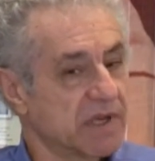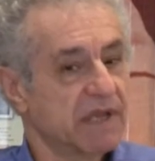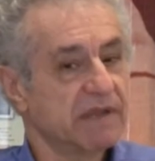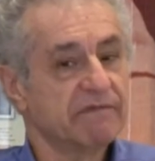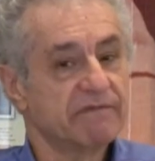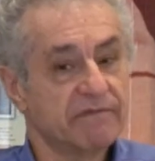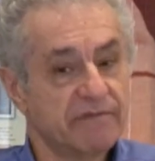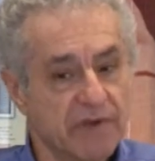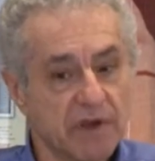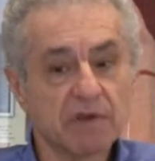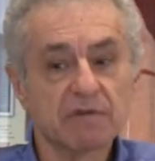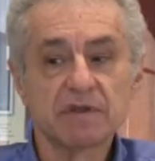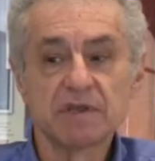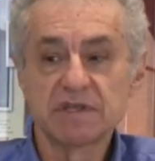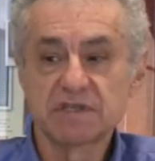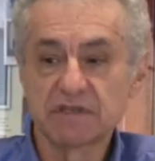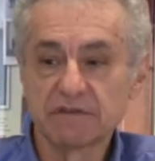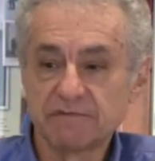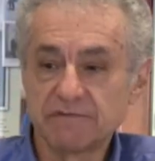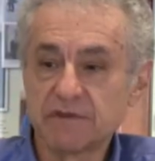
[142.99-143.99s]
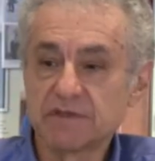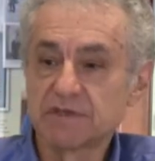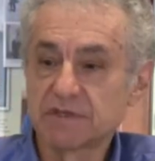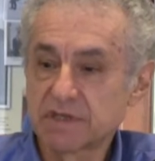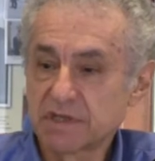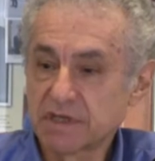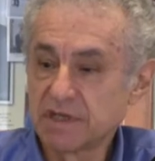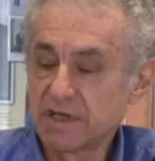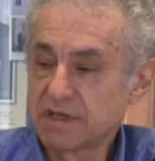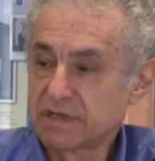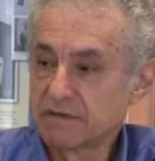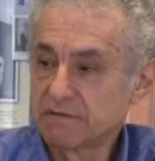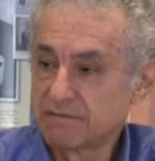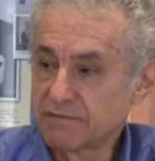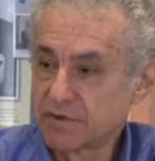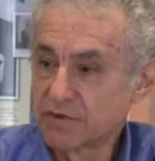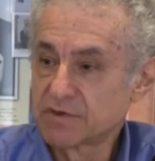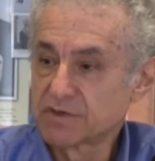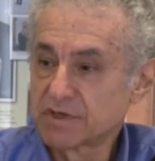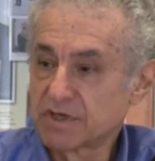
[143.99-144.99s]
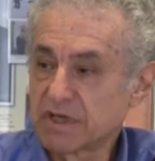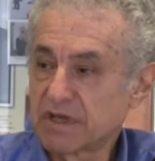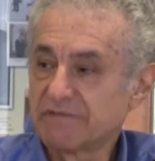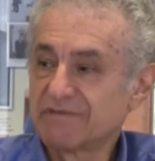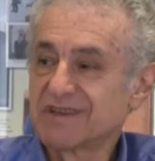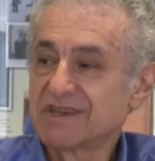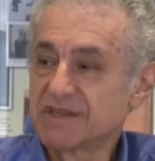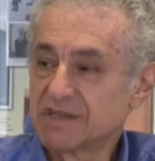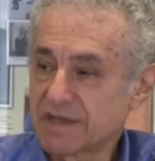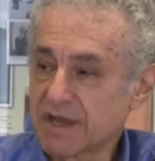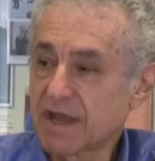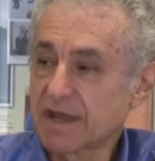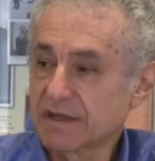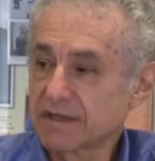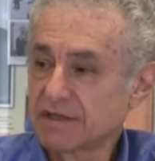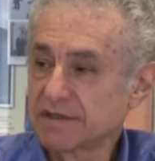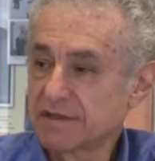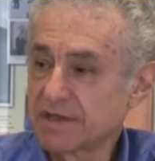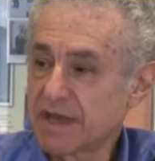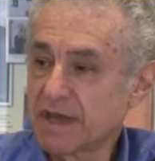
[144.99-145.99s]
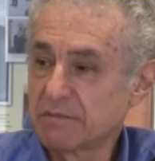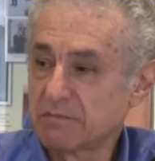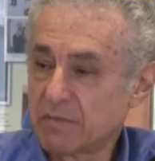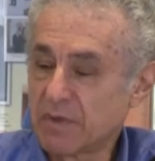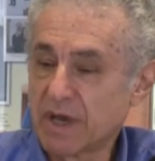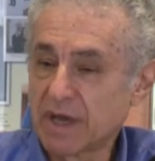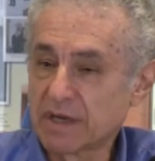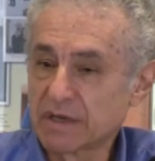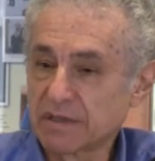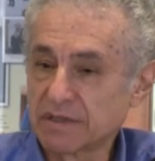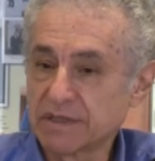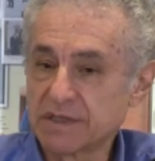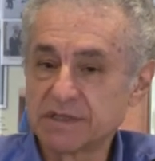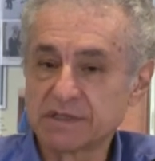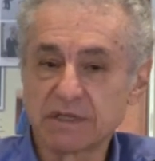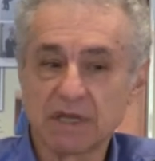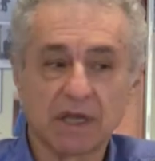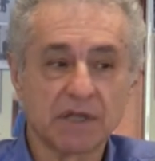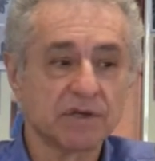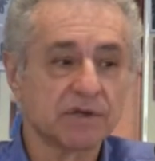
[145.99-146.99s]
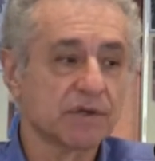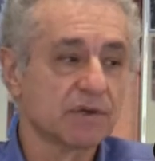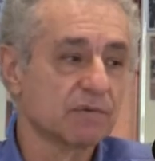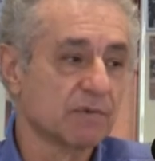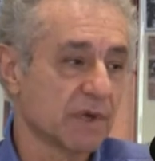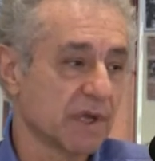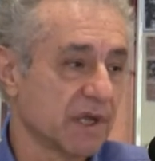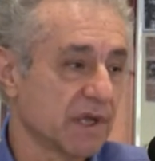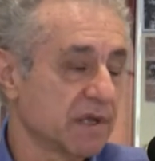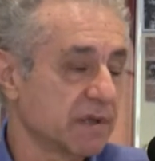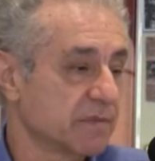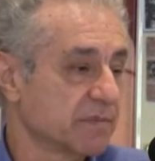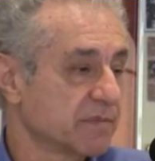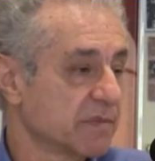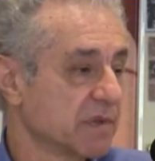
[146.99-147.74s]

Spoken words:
a very sophisticated version of exactly that model is underway